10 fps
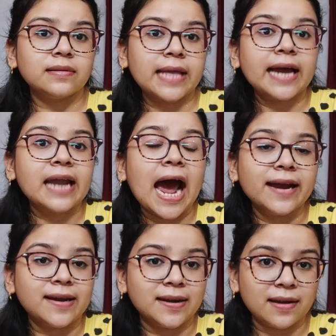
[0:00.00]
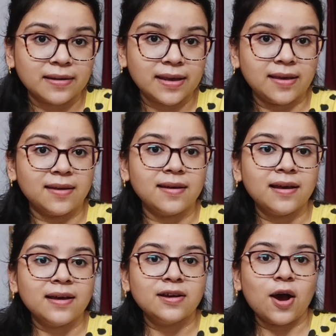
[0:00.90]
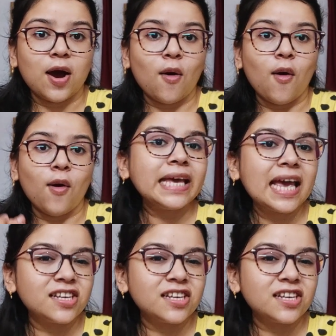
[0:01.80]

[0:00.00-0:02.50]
that identity of